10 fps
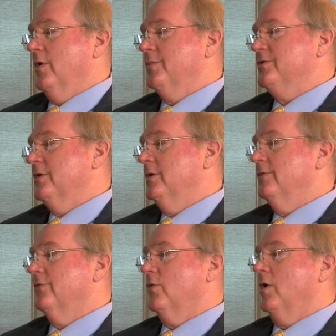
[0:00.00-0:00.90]

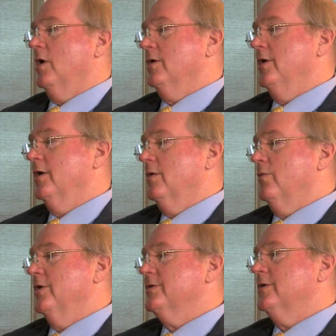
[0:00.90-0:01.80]
representative for our
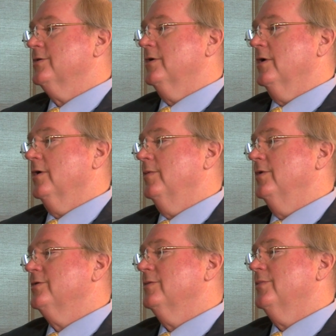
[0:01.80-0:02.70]
residents in our
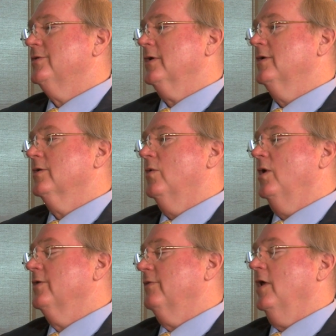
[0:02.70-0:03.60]
neighborhoods and protecting the
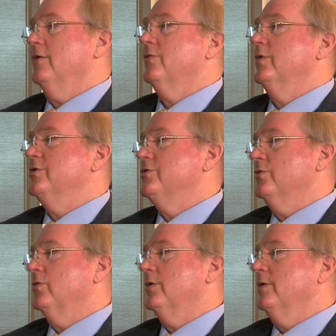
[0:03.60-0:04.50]
quality of life we
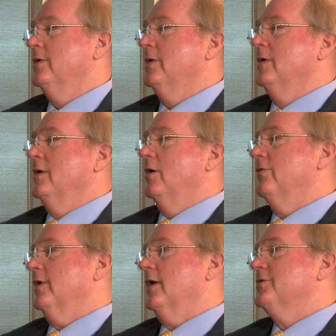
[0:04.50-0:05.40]
enjoy.
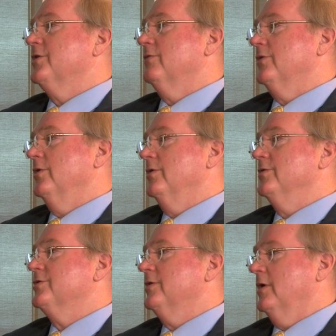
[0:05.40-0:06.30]
Over the last several
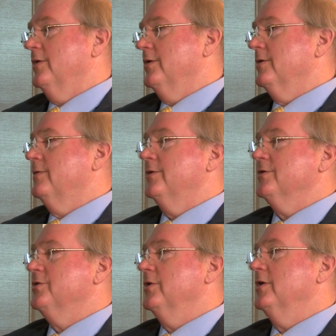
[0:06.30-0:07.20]
years,
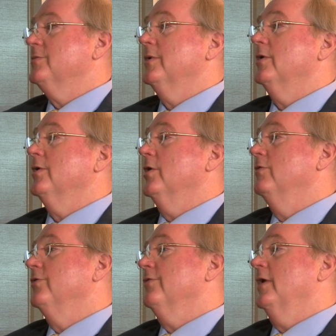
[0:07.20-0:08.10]
the city has been on an
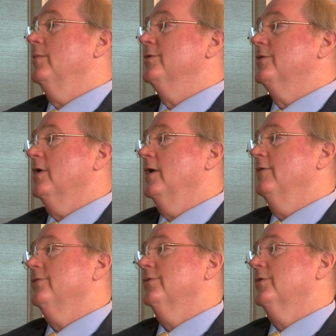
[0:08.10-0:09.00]
overdevelopment
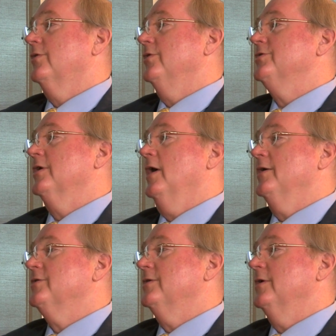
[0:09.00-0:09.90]
drive, increasing
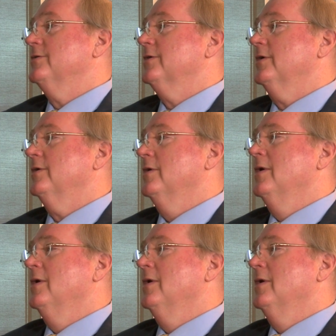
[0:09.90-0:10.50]
heights and density,